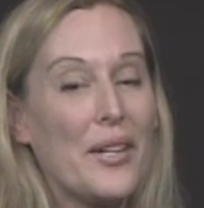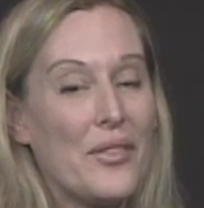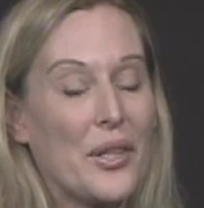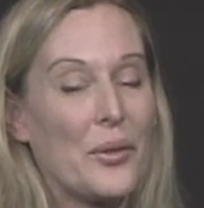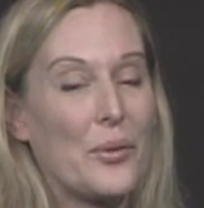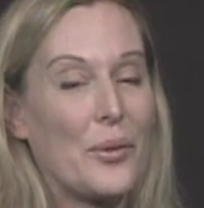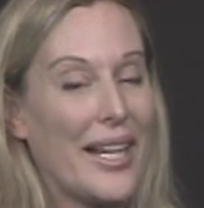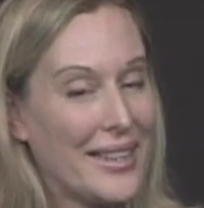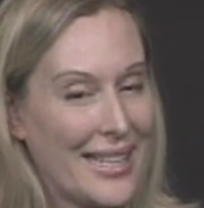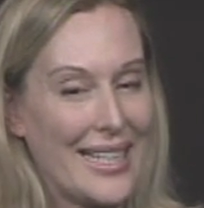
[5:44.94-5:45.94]
of the
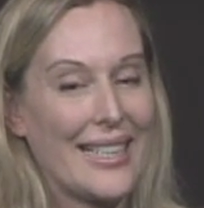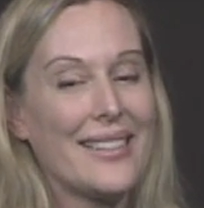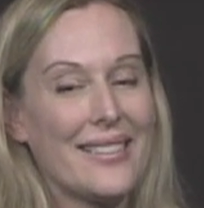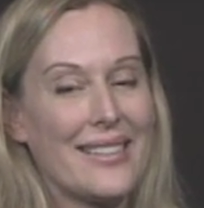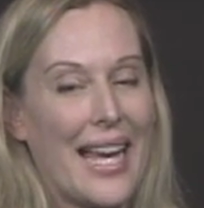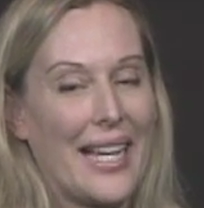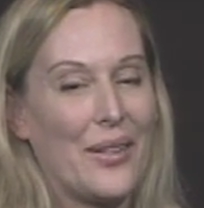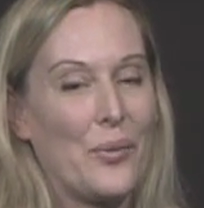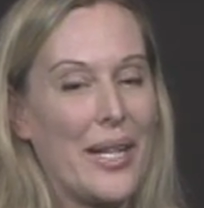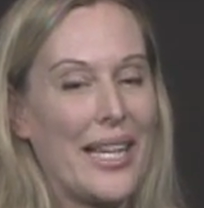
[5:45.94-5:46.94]
great things that
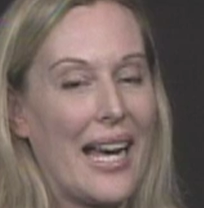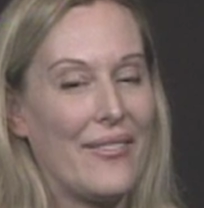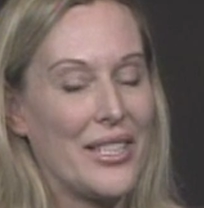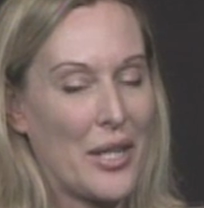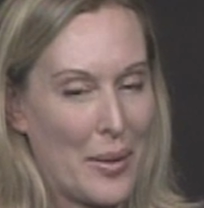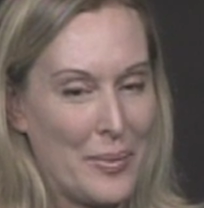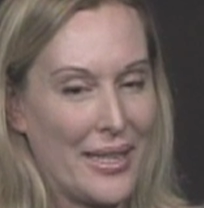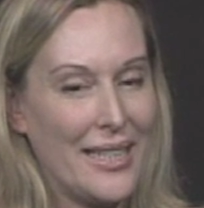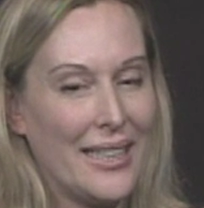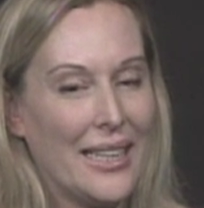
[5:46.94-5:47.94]
we have
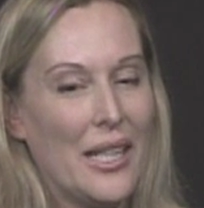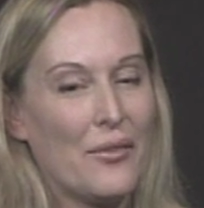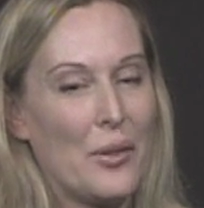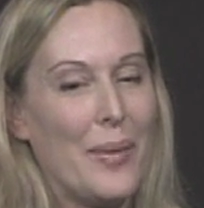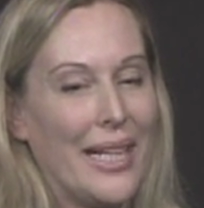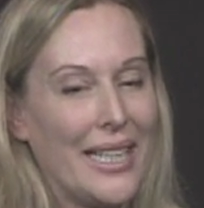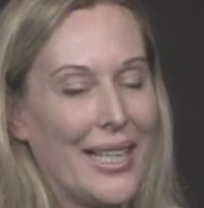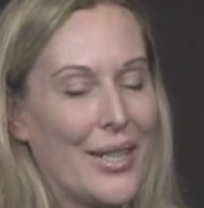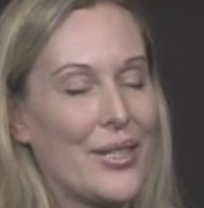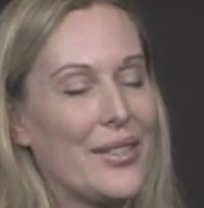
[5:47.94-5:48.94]
adopted for many
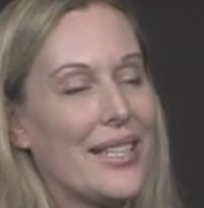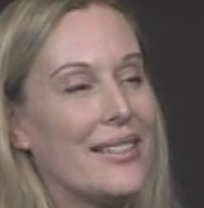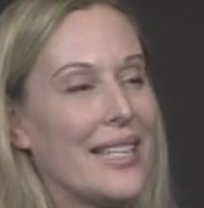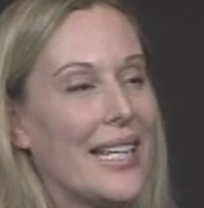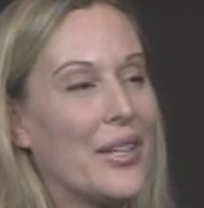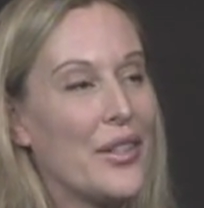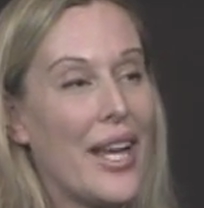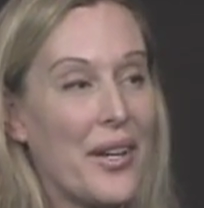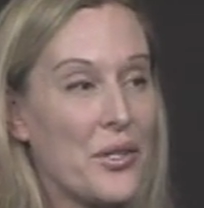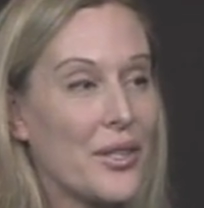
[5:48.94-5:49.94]
years is the
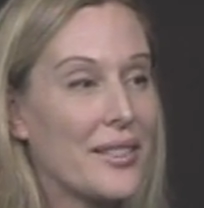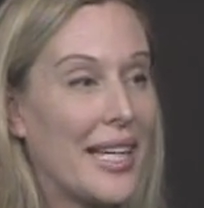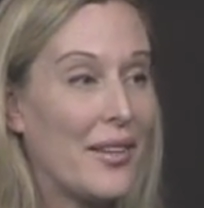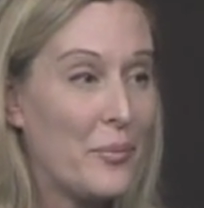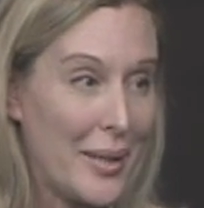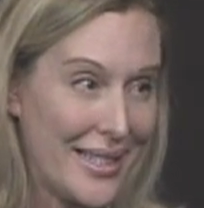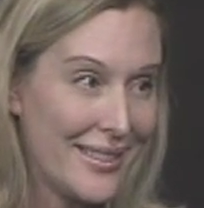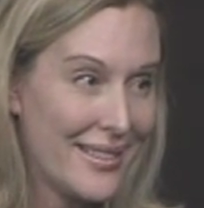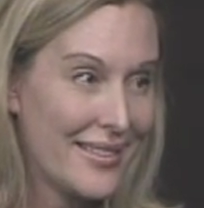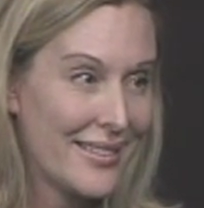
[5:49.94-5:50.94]
International Day of
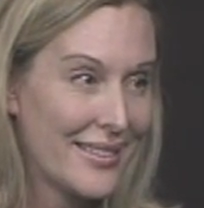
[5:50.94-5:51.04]
Peace.